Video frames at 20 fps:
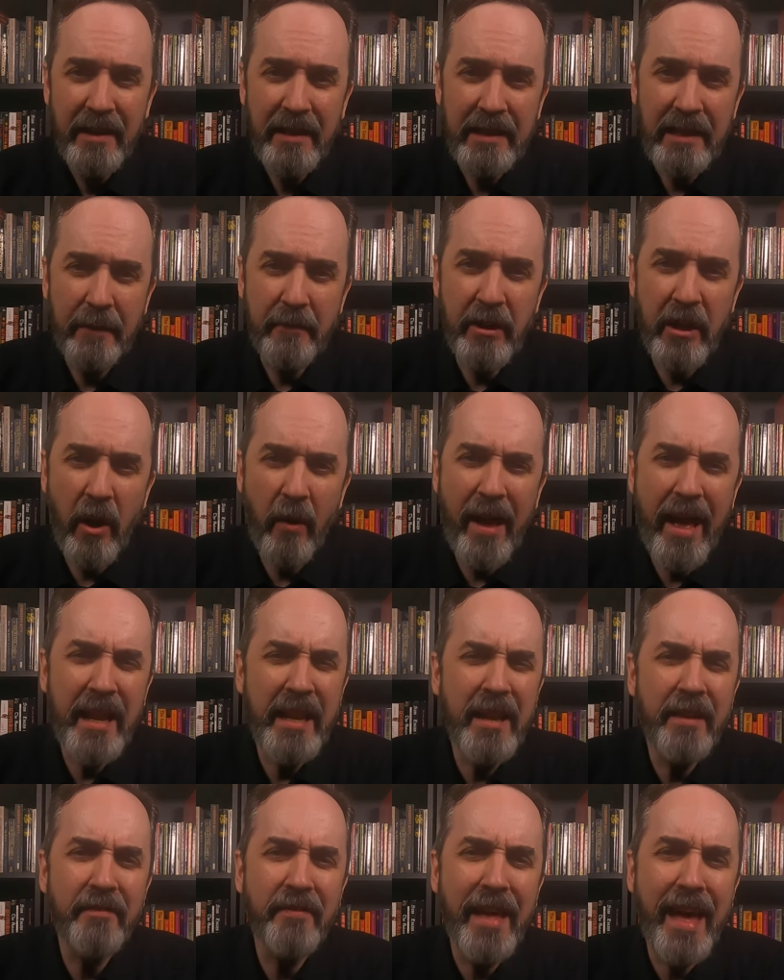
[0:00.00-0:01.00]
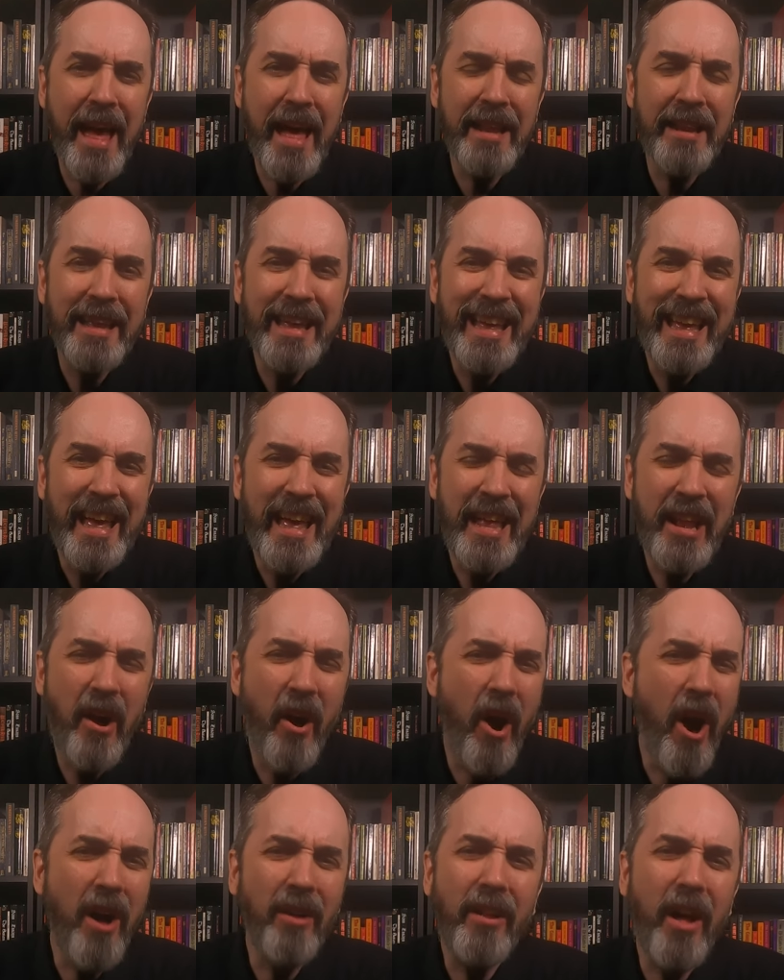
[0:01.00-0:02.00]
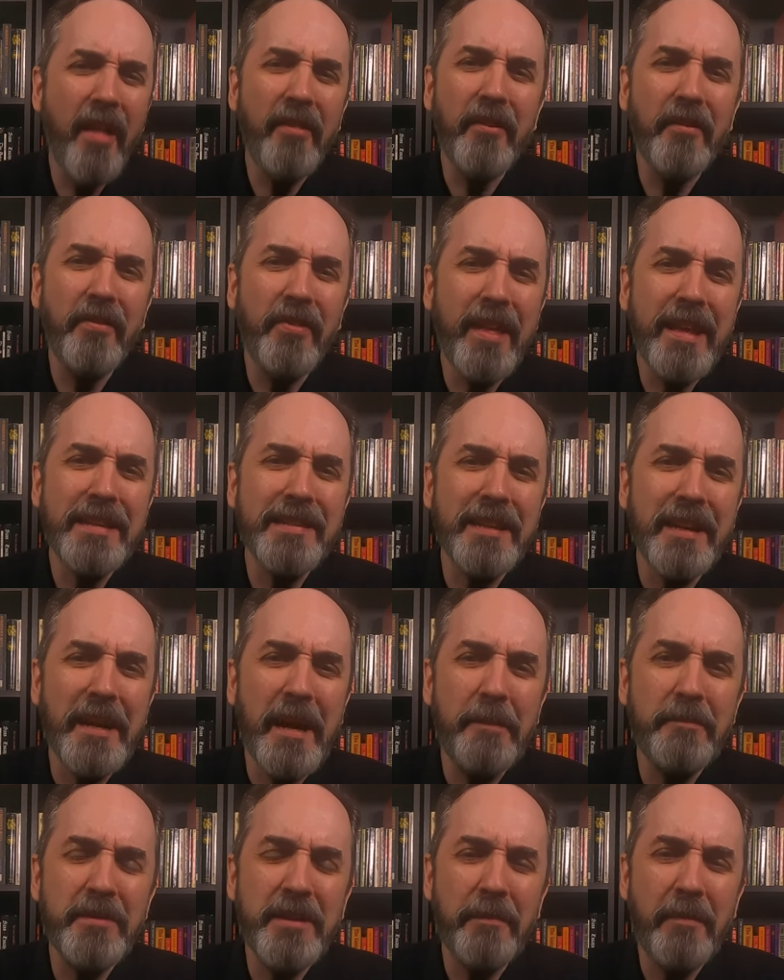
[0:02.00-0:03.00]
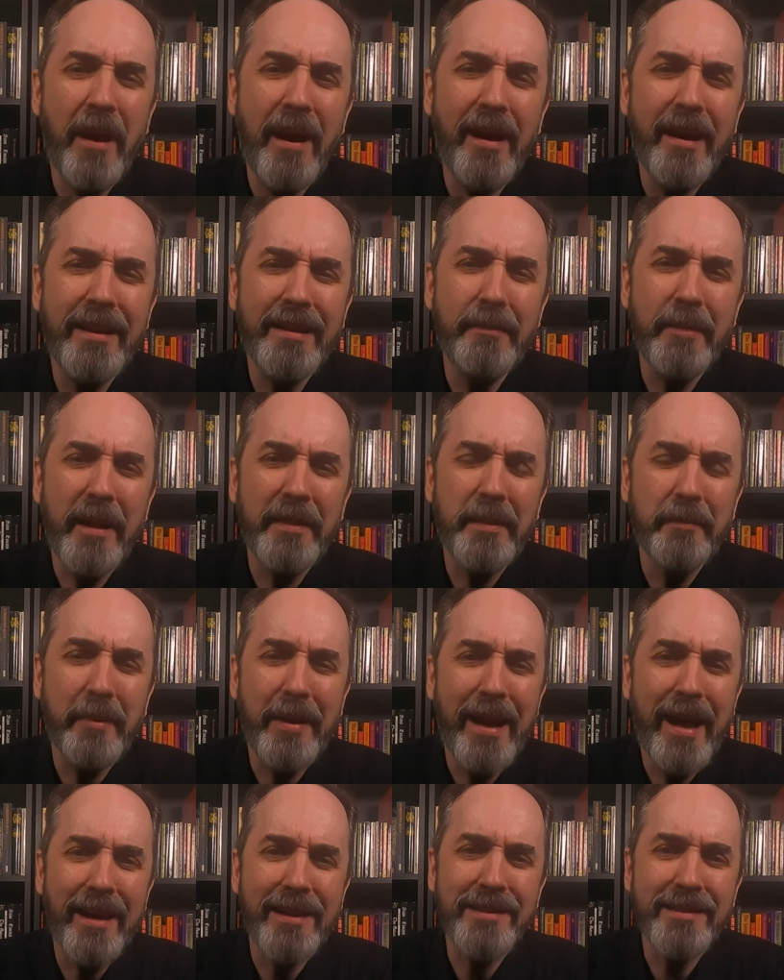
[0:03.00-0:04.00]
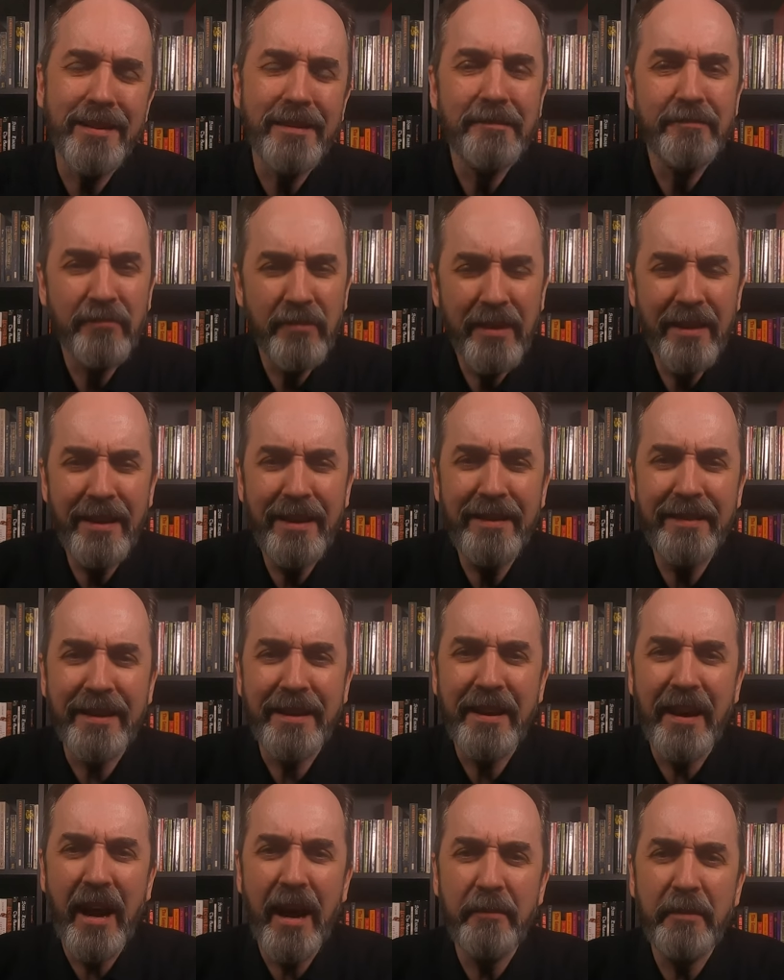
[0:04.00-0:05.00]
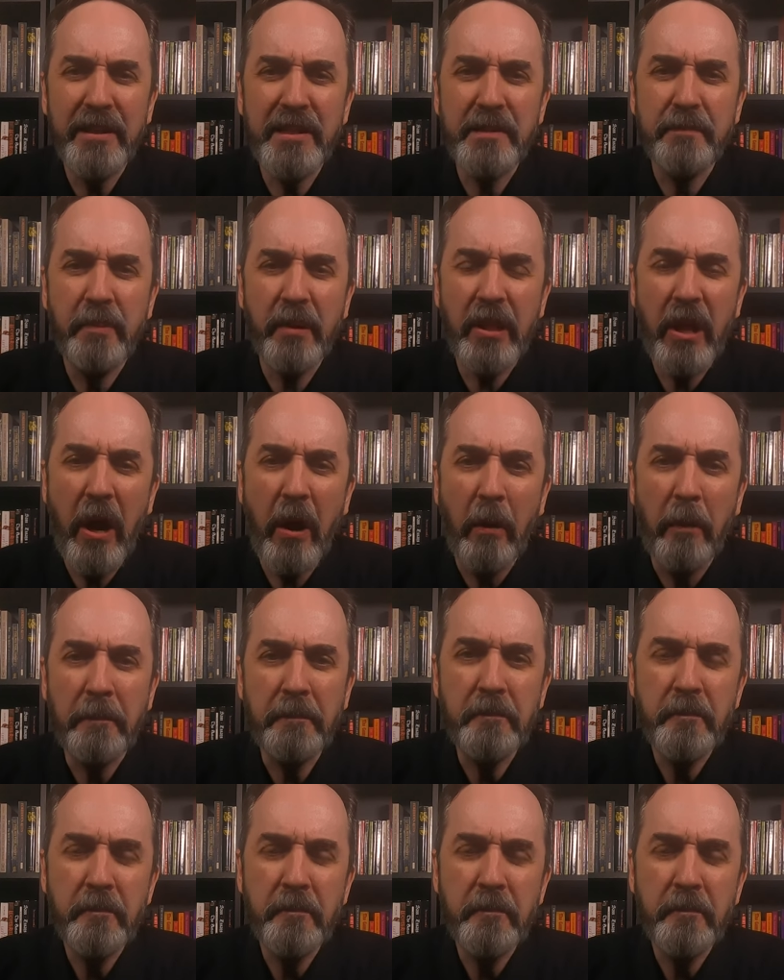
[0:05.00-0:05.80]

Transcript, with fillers: Let me know any of that and all other things that come to mind about the box in the comments below.